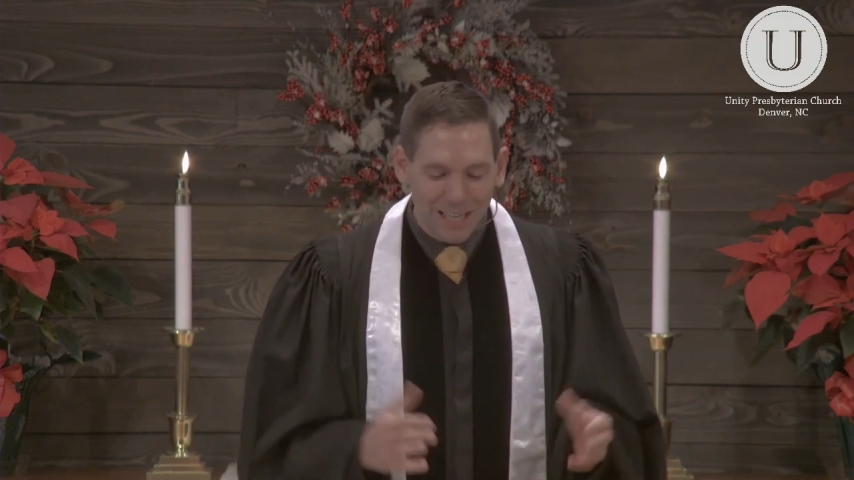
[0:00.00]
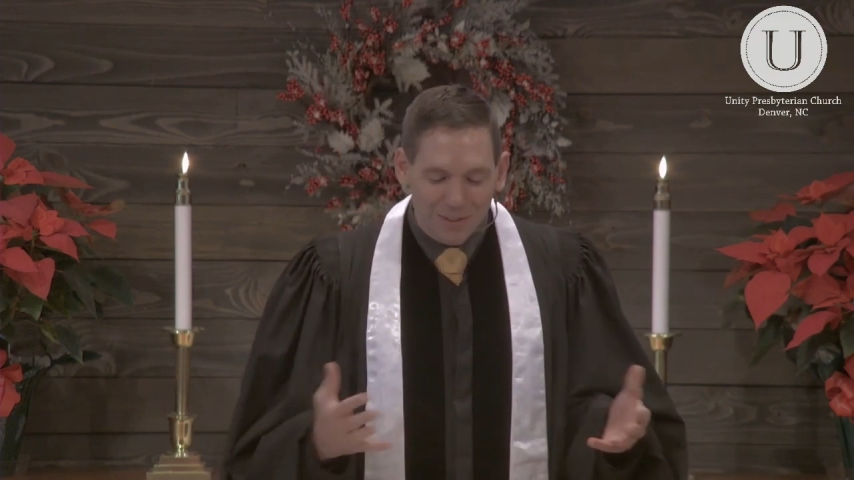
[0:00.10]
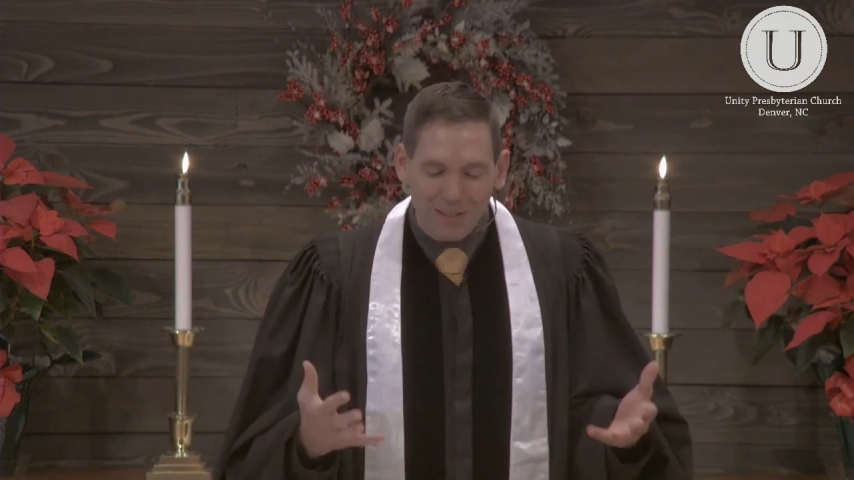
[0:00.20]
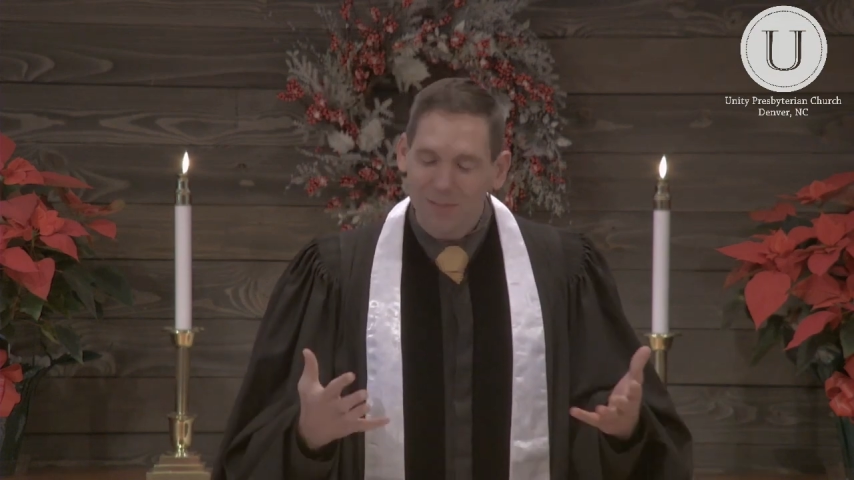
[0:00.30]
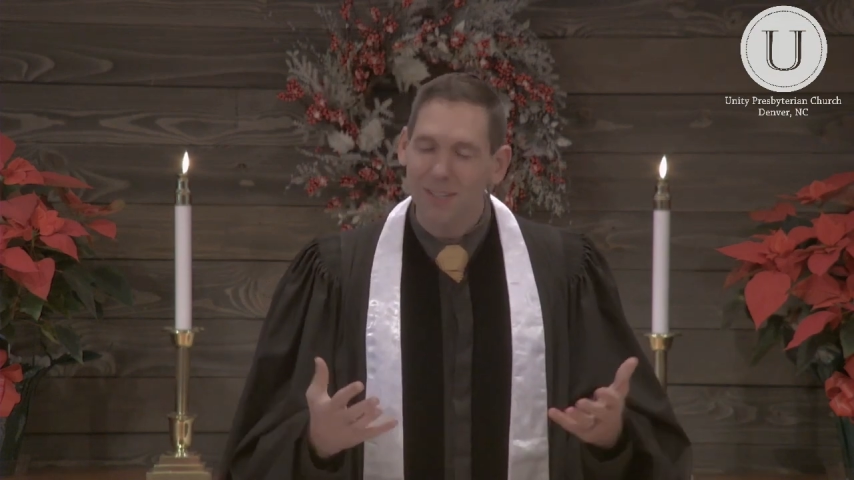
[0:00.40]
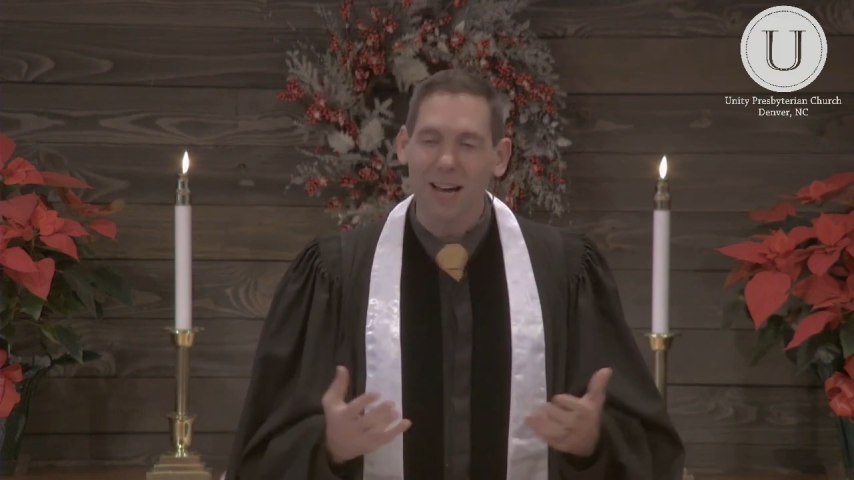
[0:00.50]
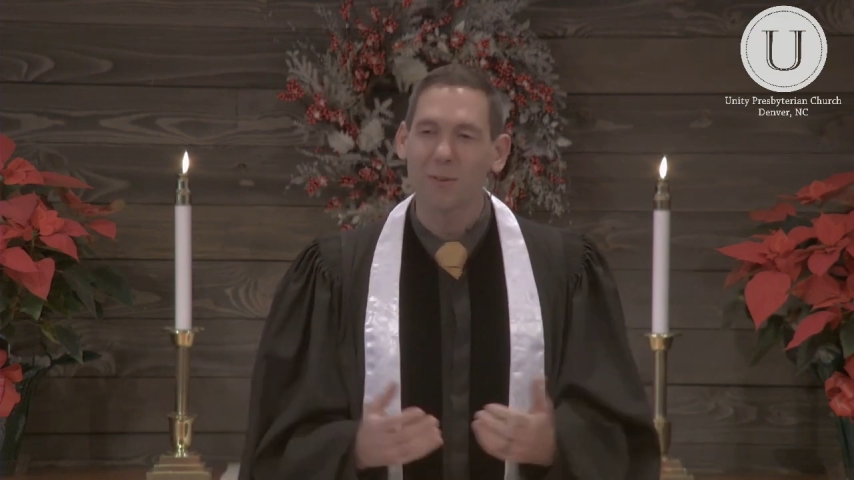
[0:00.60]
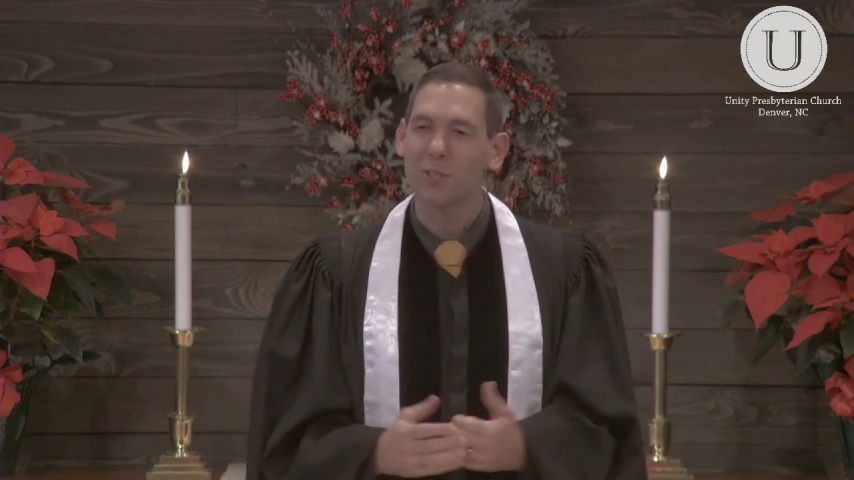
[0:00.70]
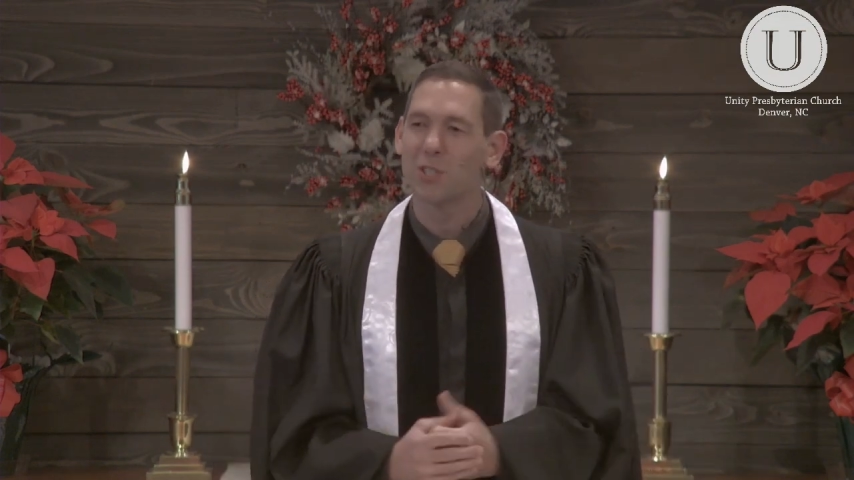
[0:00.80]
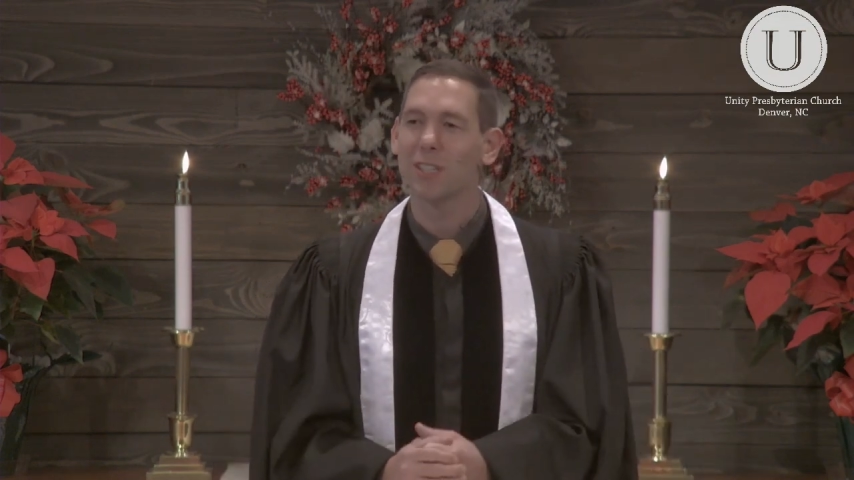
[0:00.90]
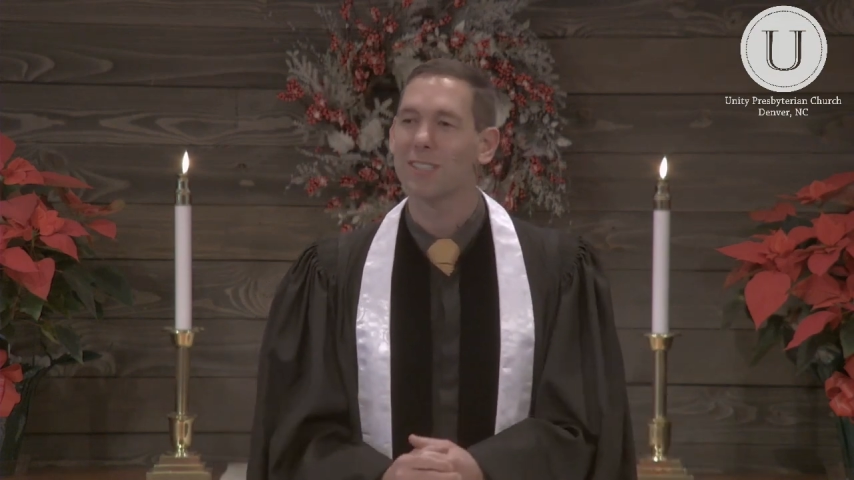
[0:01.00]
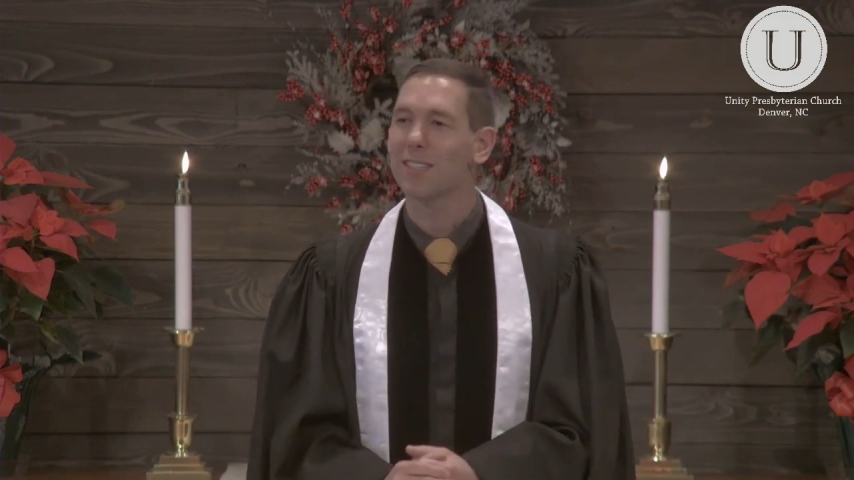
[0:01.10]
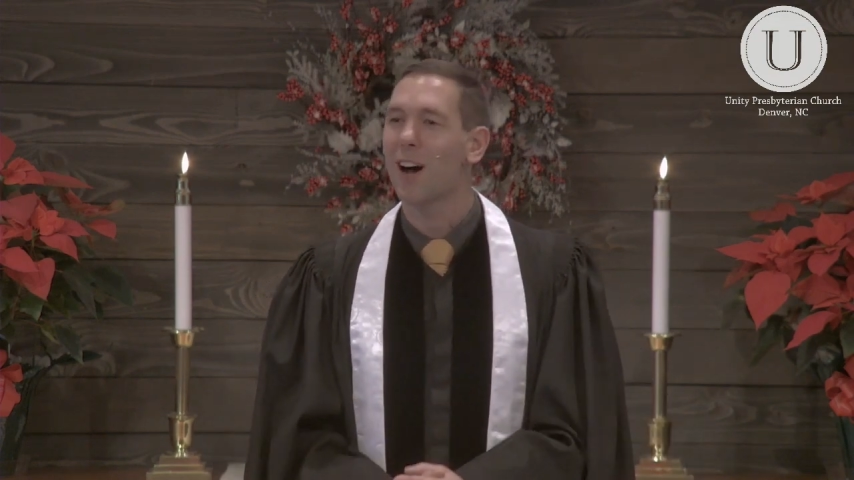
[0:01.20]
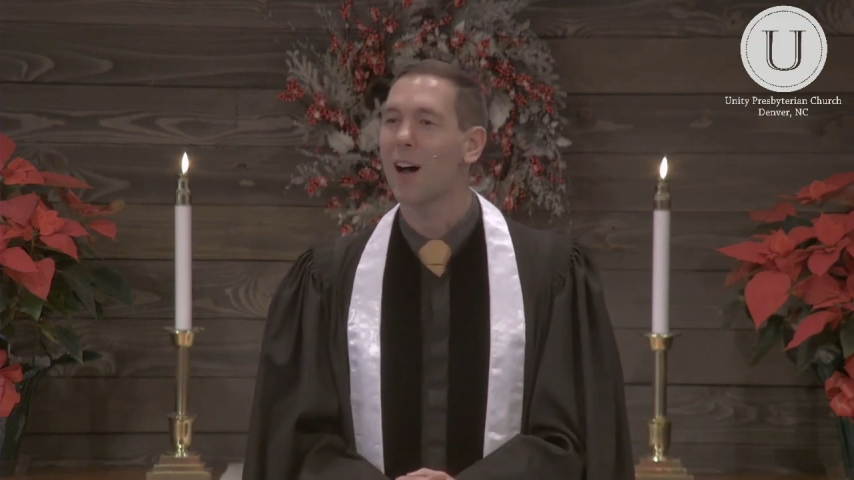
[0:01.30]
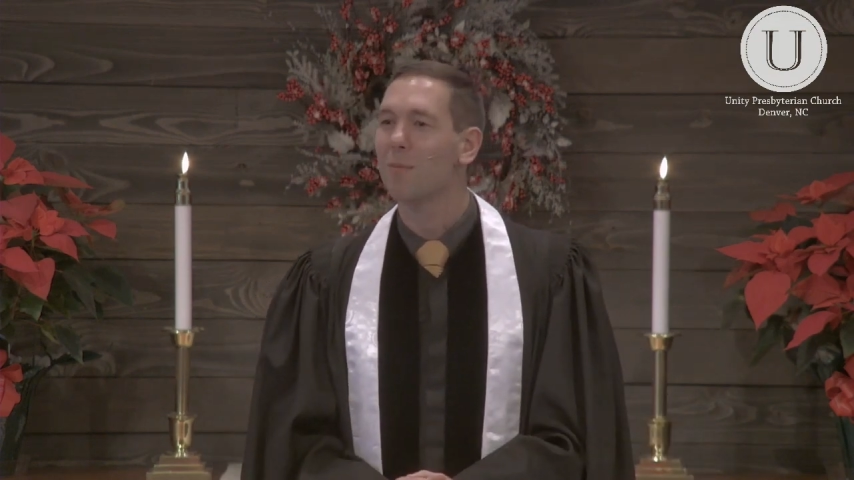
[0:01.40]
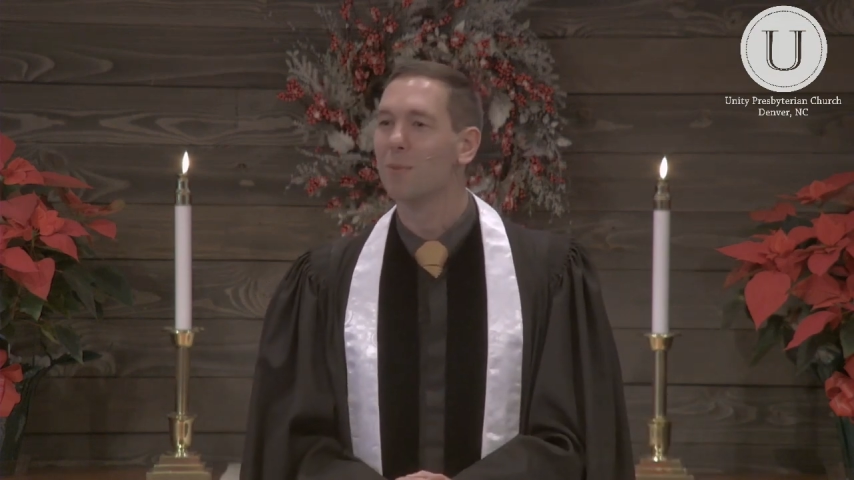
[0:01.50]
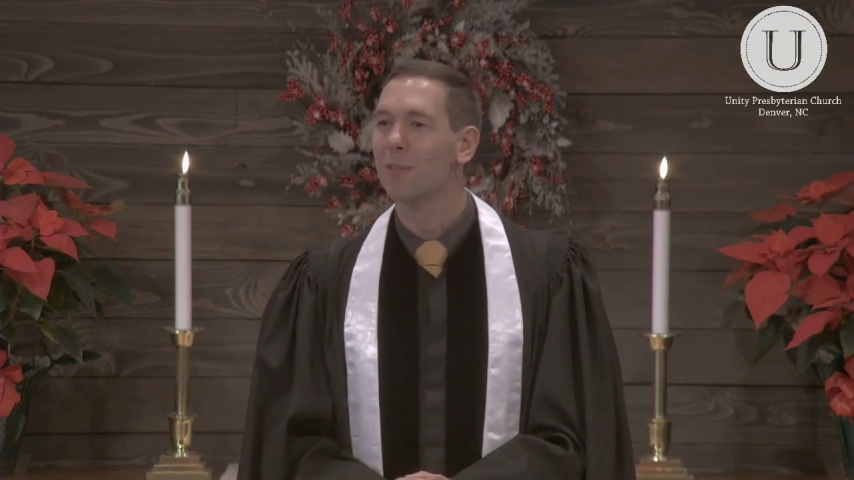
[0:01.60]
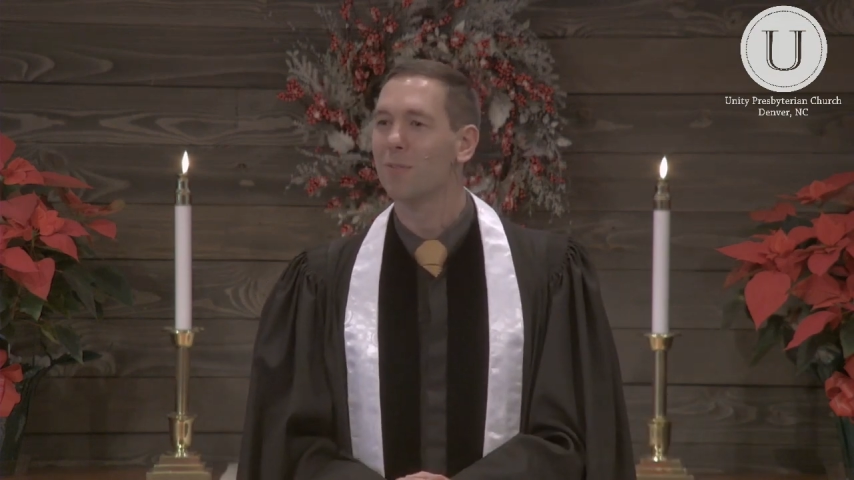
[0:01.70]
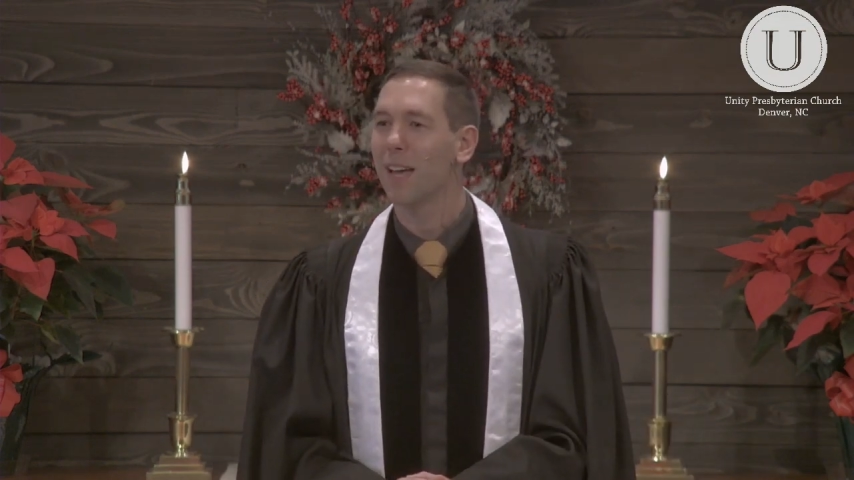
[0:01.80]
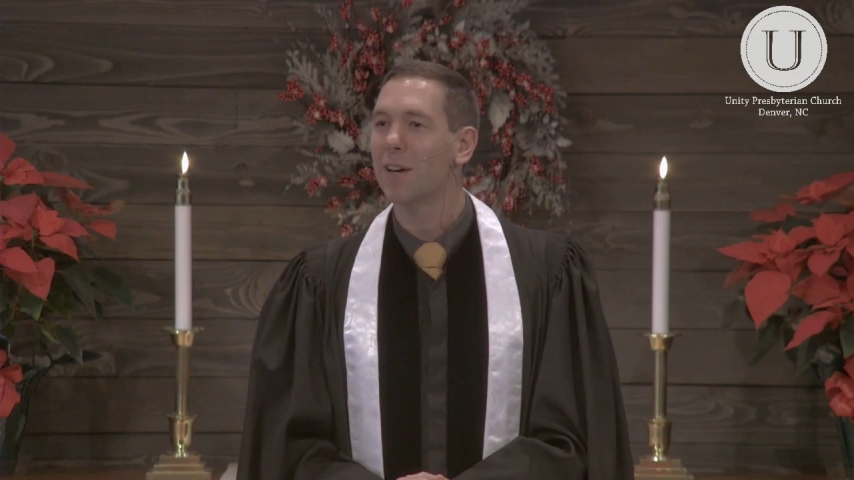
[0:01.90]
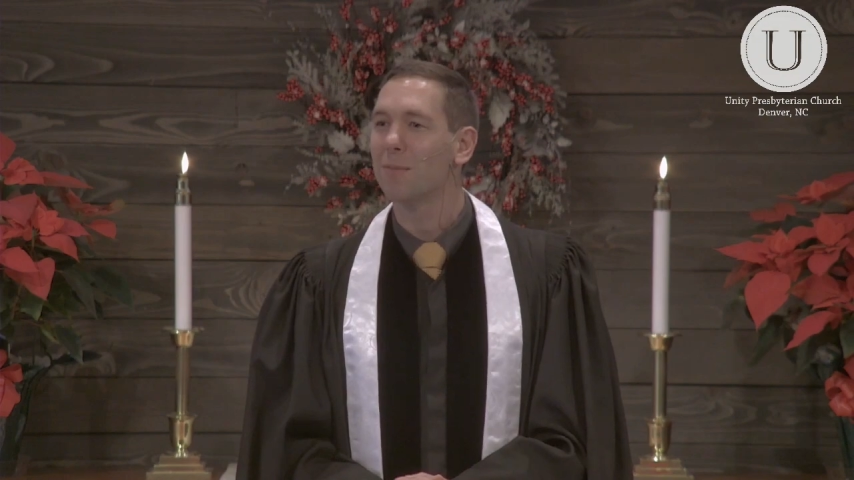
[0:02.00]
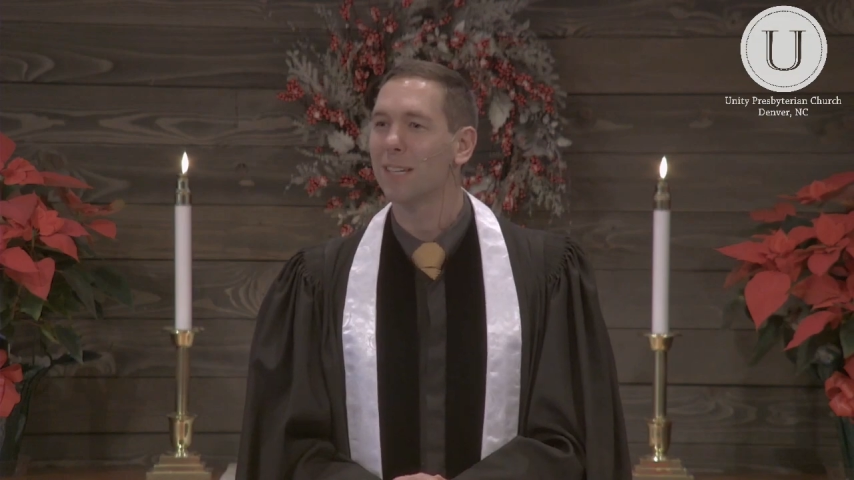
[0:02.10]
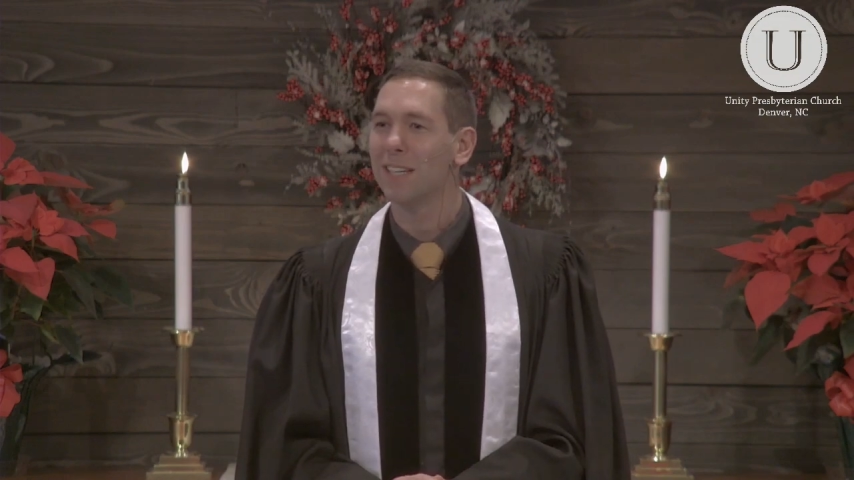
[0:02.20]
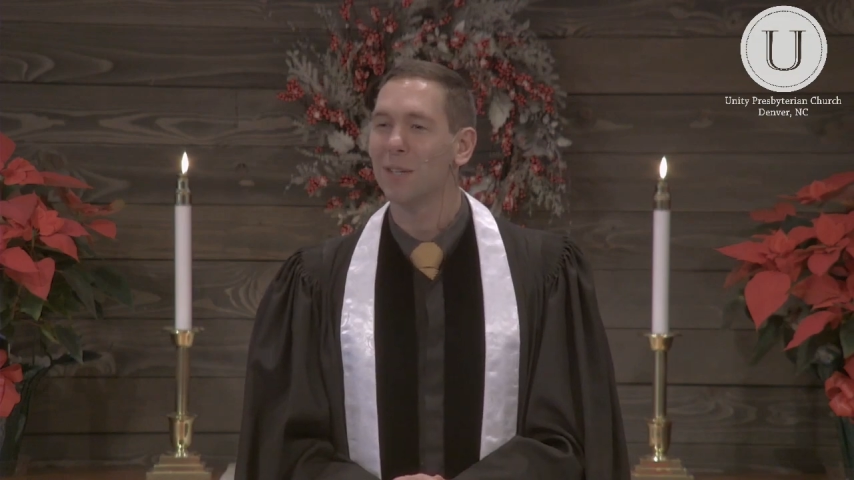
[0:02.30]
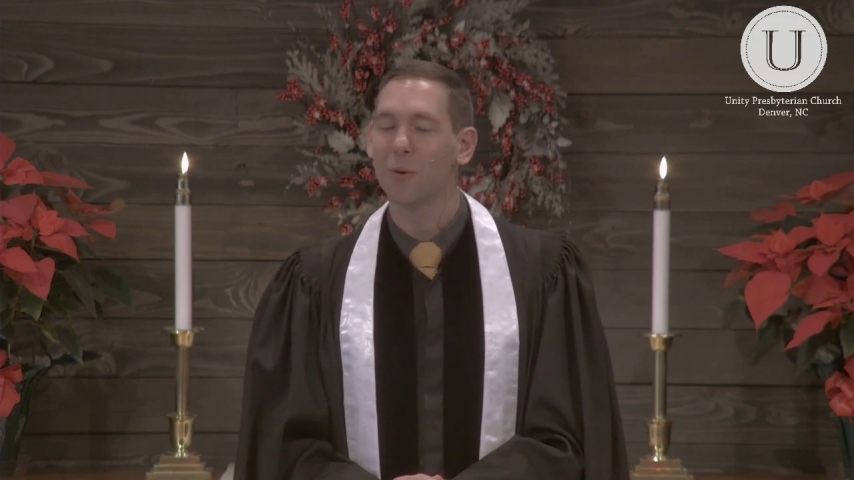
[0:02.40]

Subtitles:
even if that was just time with family